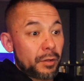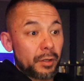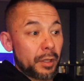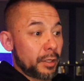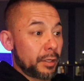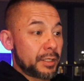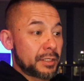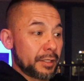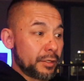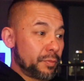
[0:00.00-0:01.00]

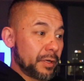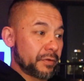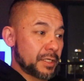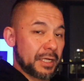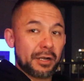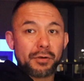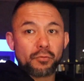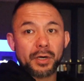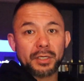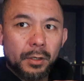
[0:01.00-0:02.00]
this is a little bit of a scary
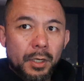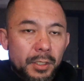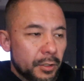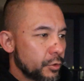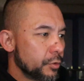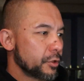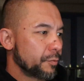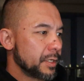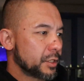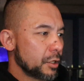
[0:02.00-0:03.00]
one. So it's
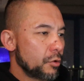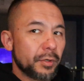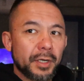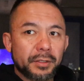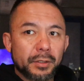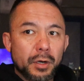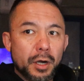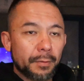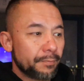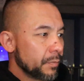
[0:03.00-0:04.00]
also been shown that
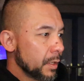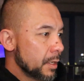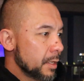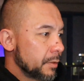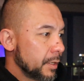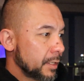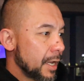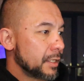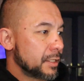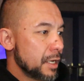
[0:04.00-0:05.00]
the
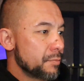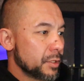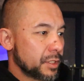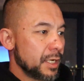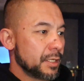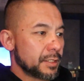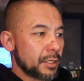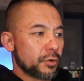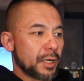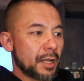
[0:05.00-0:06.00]
ATM machines,
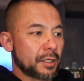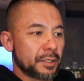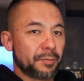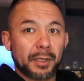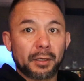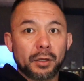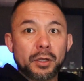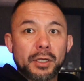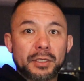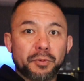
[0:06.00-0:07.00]
that you can actually
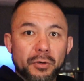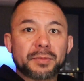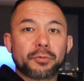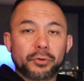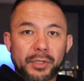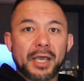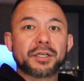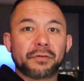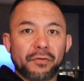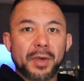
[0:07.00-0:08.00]
it's possible to
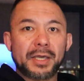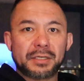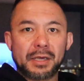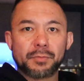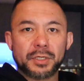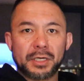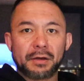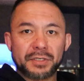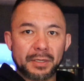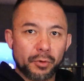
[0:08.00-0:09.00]
catch it from an ATM
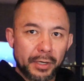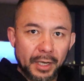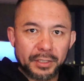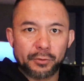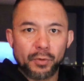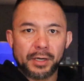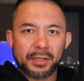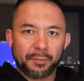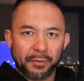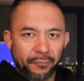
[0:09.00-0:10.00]
machine if somebody actually went
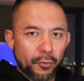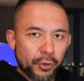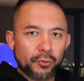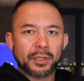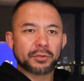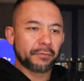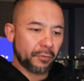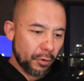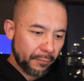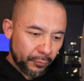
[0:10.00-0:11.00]
in there before you and sort
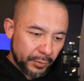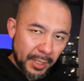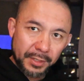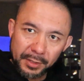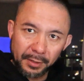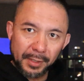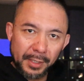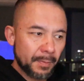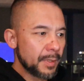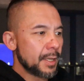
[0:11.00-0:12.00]
of coughed or touched the
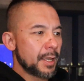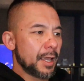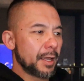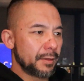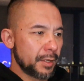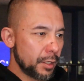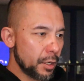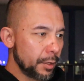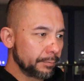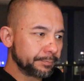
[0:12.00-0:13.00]
thing, and
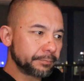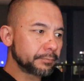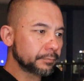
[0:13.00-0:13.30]
then